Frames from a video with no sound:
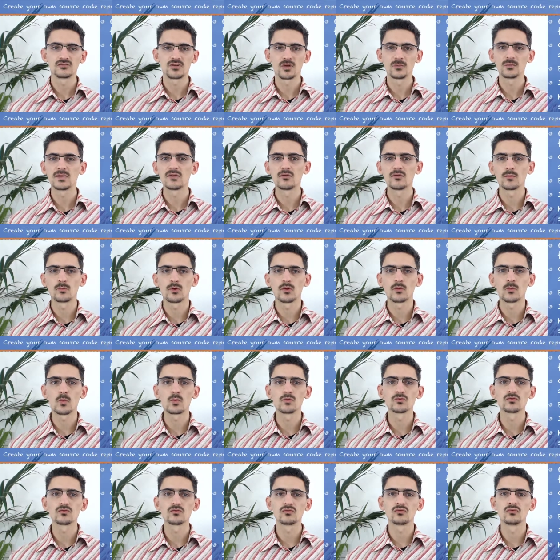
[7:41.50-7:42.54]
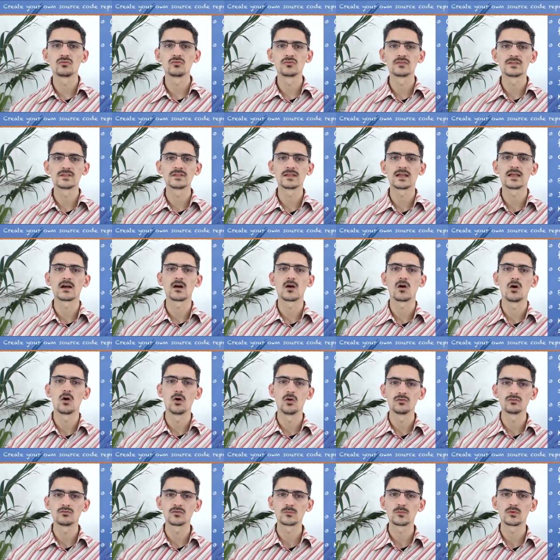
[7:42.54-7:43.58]
Some developers want to use their
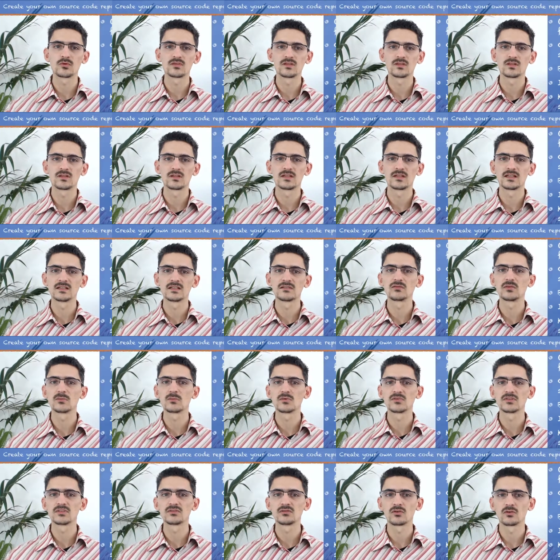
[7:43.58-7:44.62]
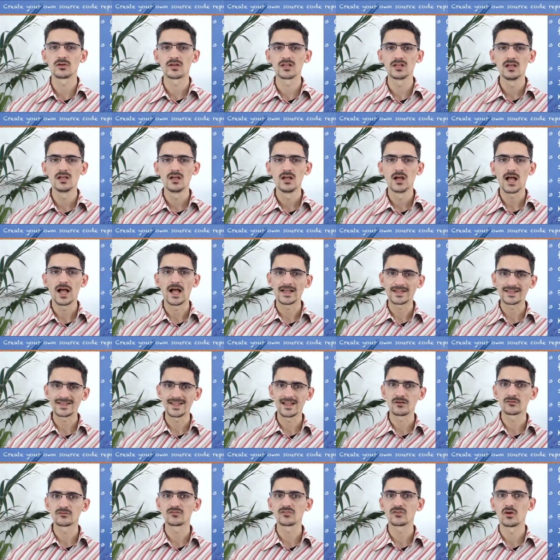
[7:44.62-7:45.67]
own repos- Git repository
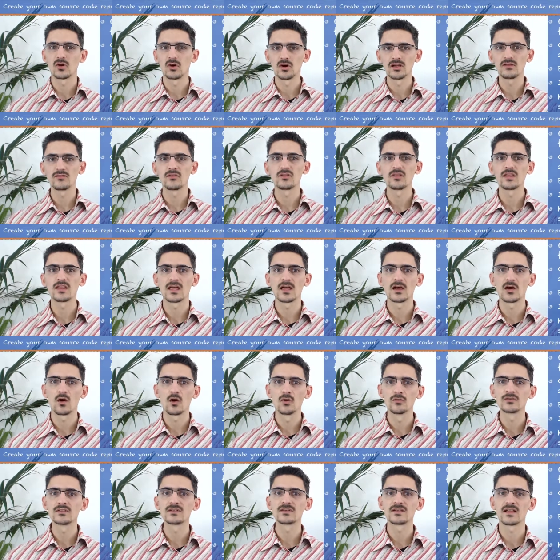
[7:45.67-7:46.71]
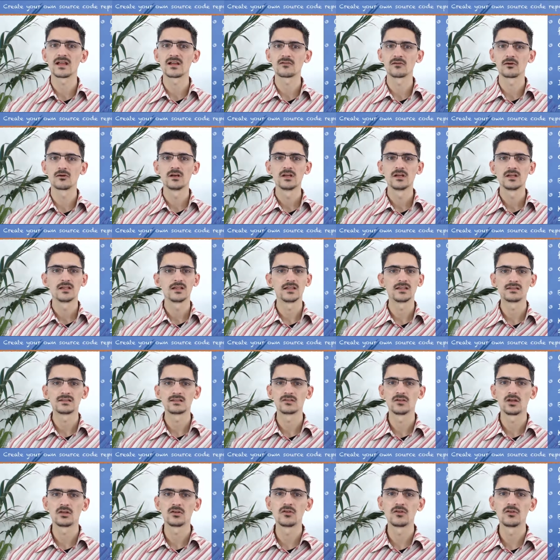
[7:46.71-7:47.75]
account or even their own server.
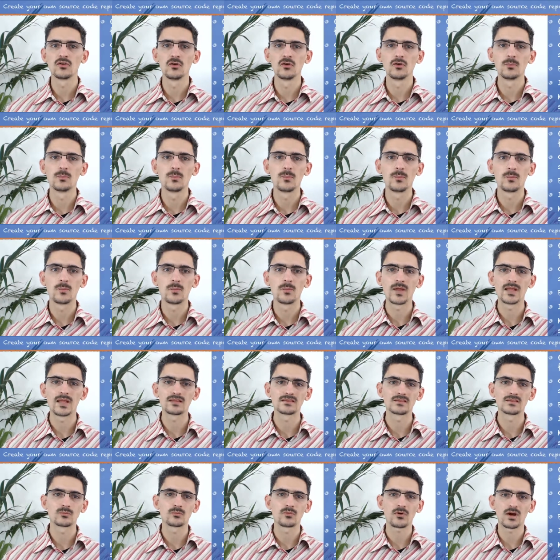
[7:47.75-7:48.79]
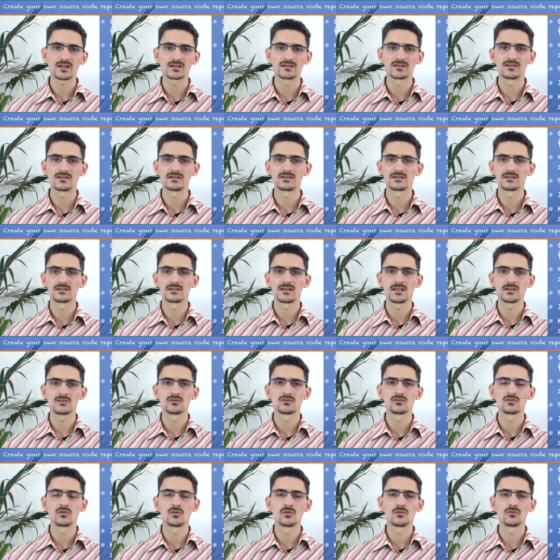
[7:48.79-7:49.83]
It's not the best practice
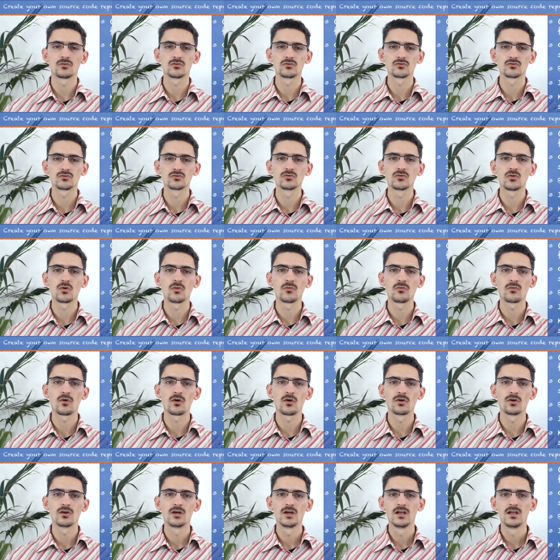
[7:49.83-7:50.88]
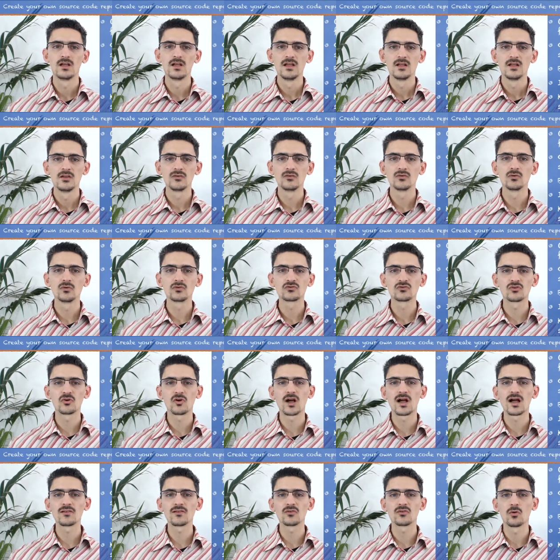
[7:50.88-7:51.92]
that you go should go for. You
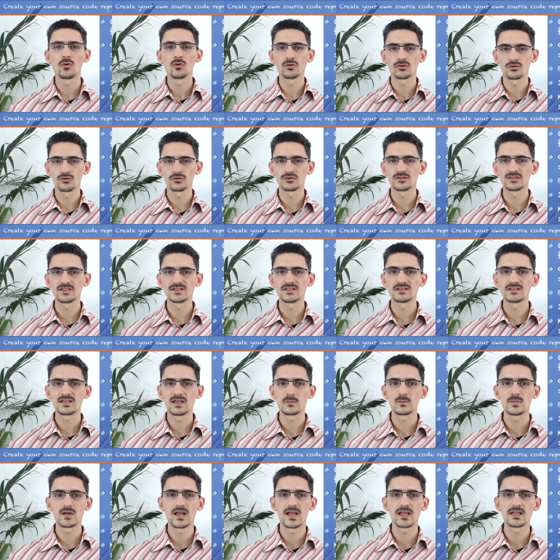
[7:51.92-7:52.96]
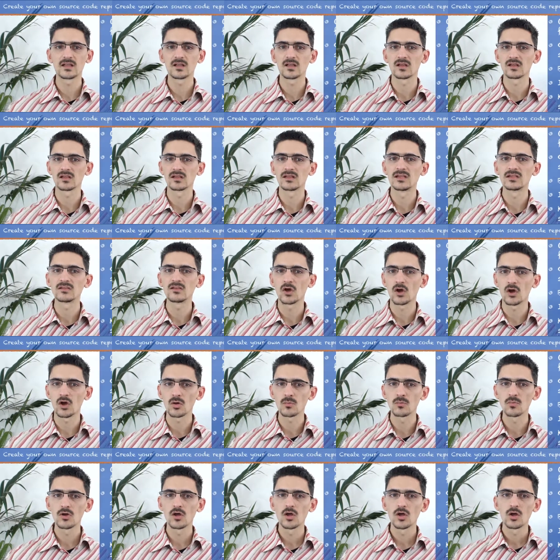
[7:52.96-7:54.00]
also have other systems like
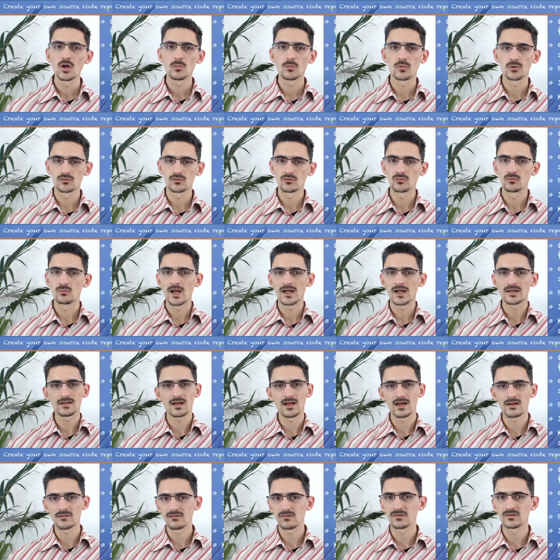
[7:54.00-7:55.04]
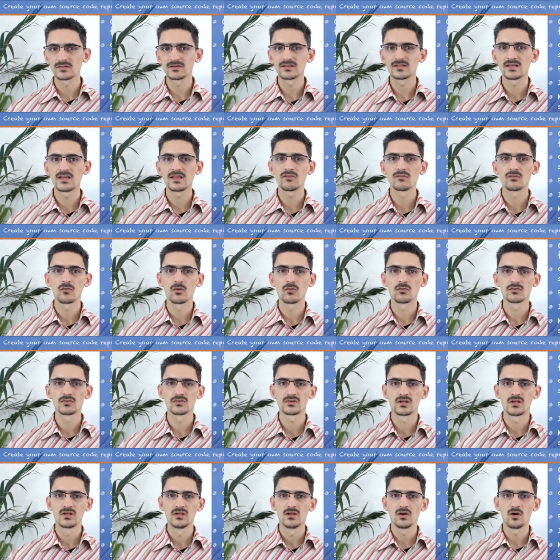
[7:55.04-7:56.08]
GitHub, but you might have
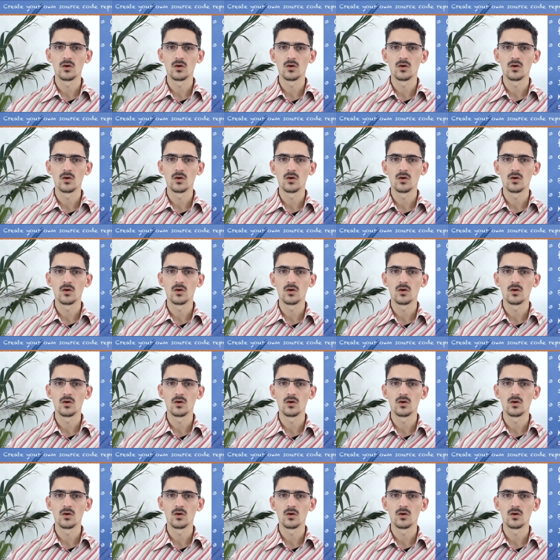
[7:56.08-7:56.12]
several